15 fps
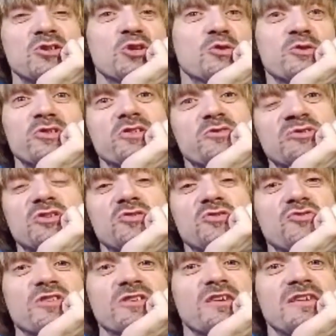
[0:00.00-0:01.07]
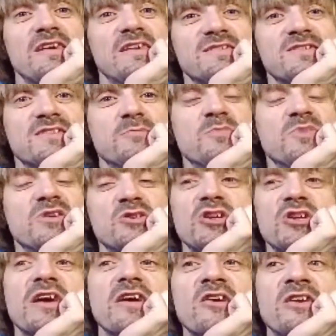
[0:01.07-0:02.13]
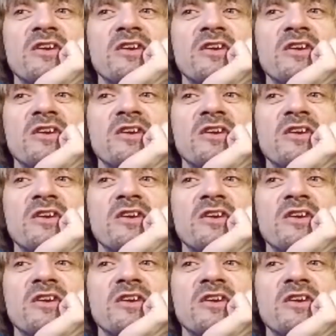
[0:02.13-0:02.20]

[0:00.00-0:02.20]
so I'd just go straight to class and sit in my chair.